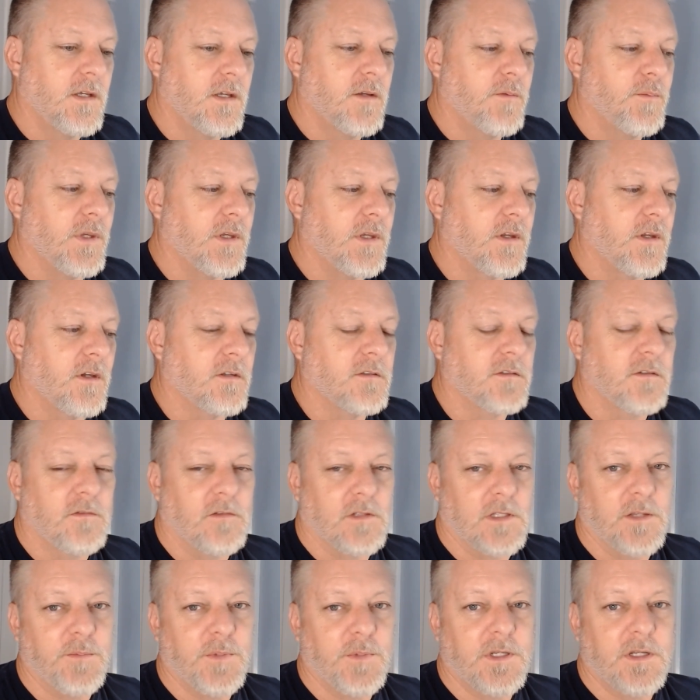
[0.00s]
because of
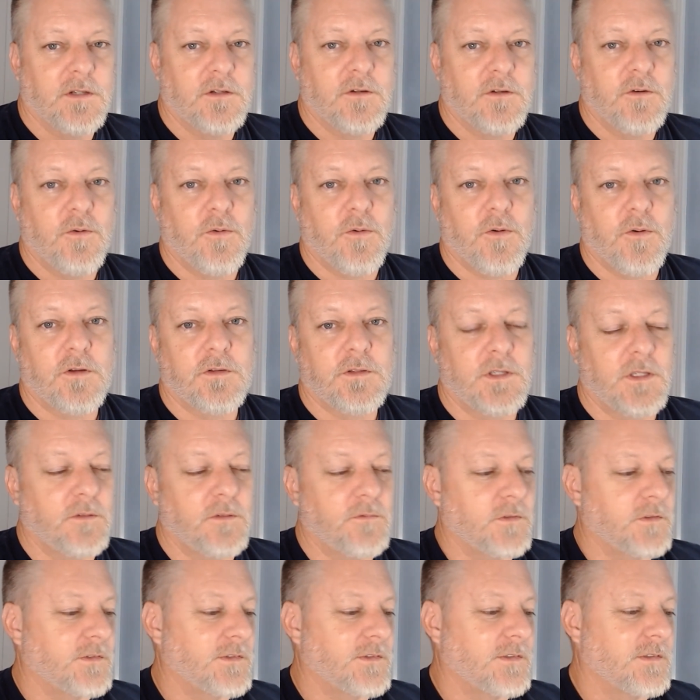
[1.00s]
limited quarantine
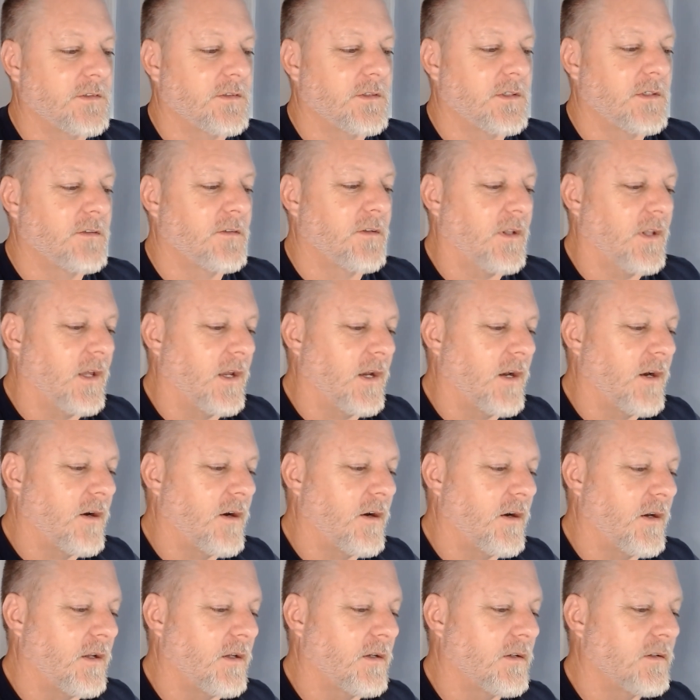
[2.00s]
facilities in the
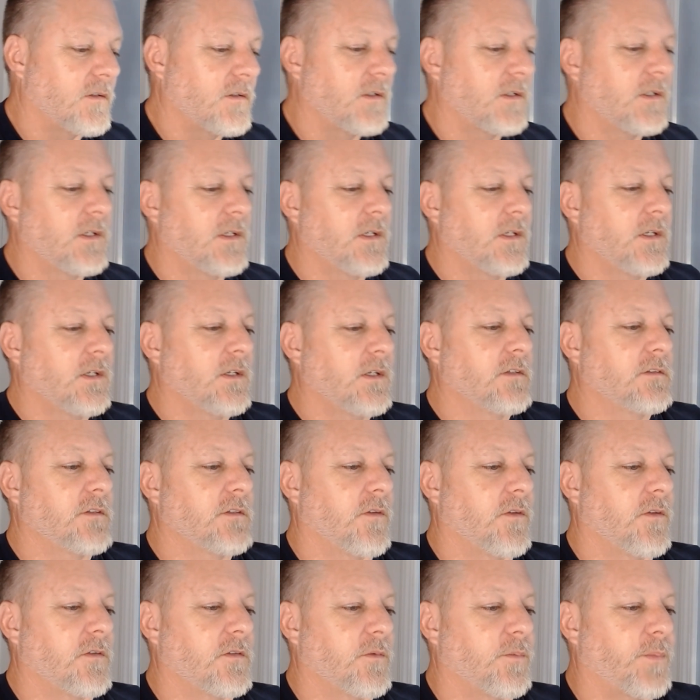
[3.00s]
area.
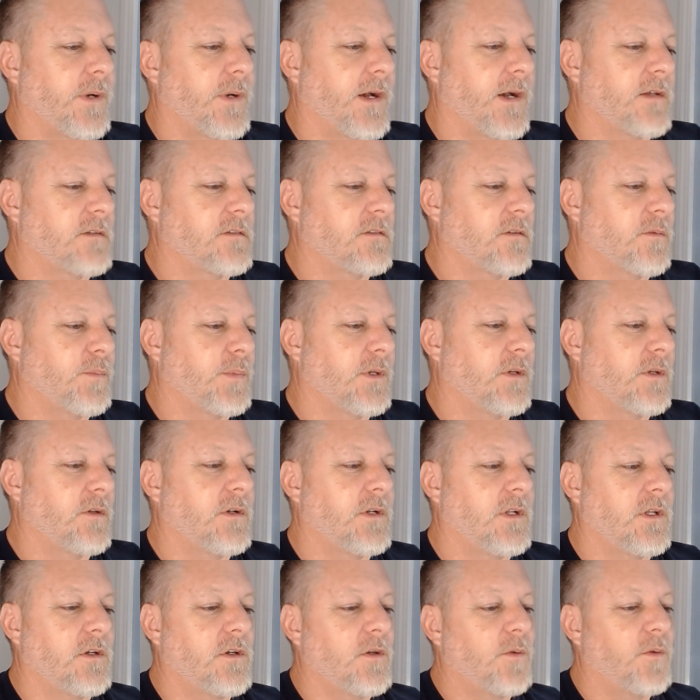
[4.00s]
So there's a
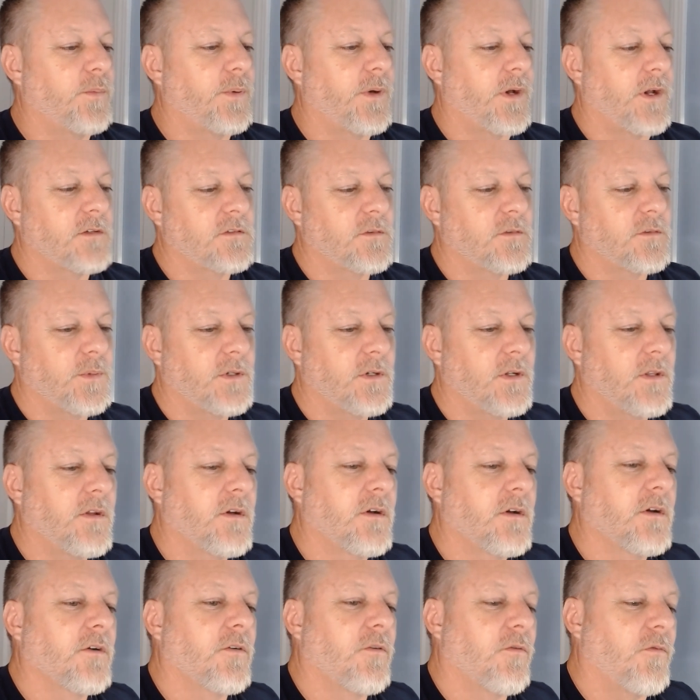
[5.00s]
possibility, a good possibility,
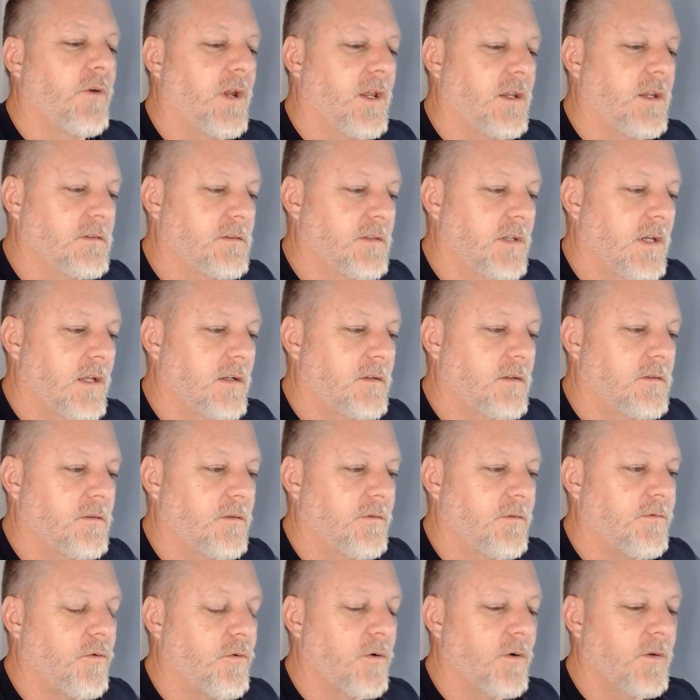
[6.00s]
they're going to raise that to
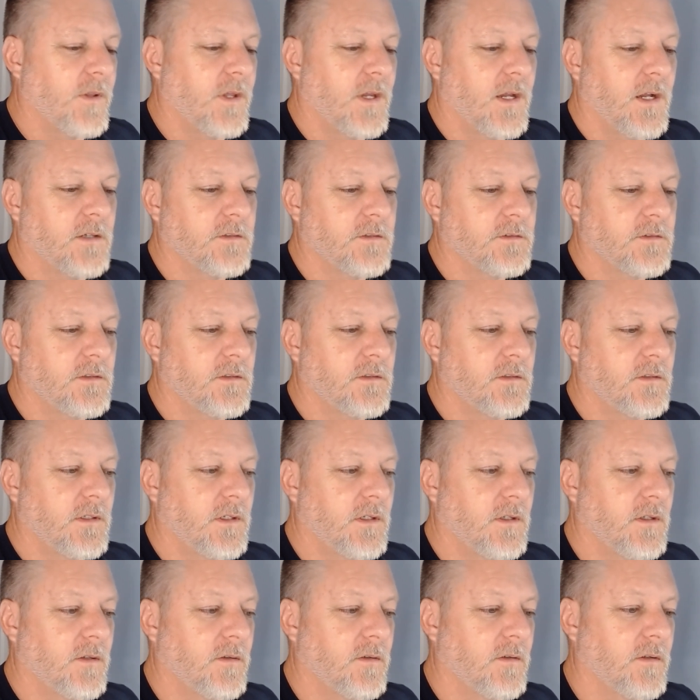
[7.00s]
4,000
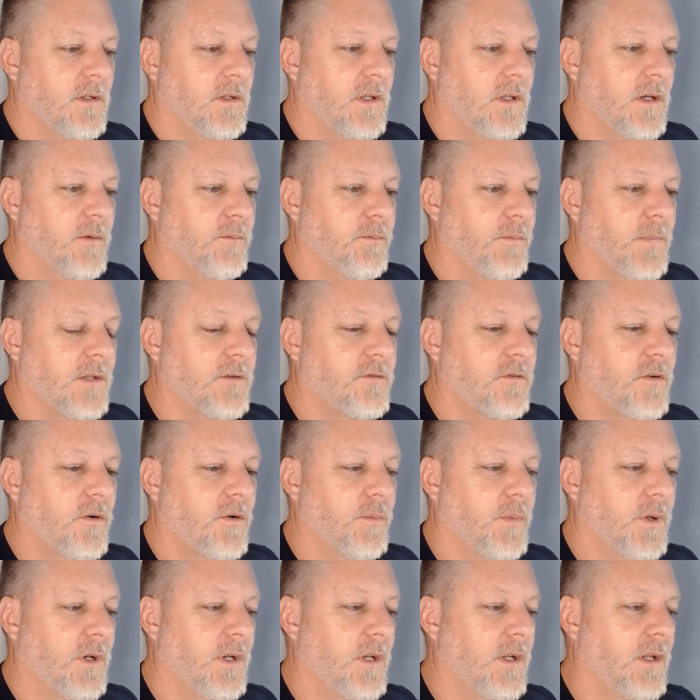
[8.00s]
in Metro
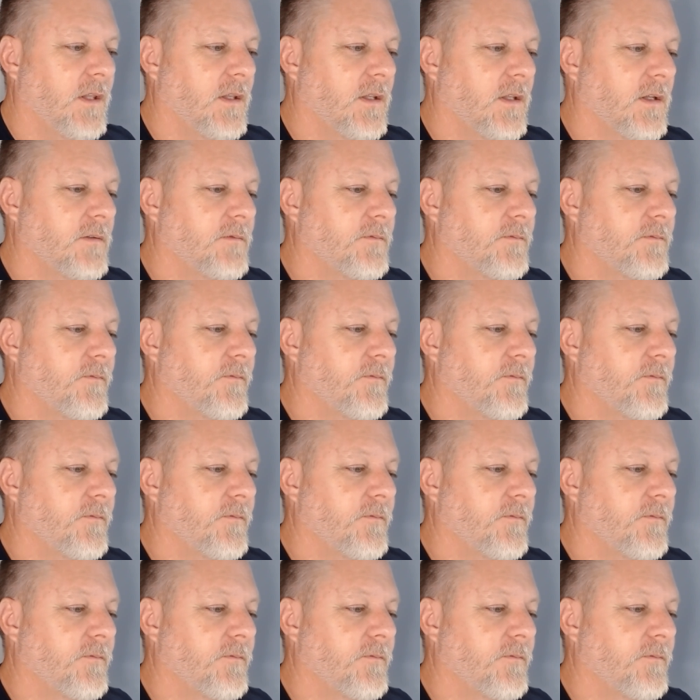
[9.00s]
Manila.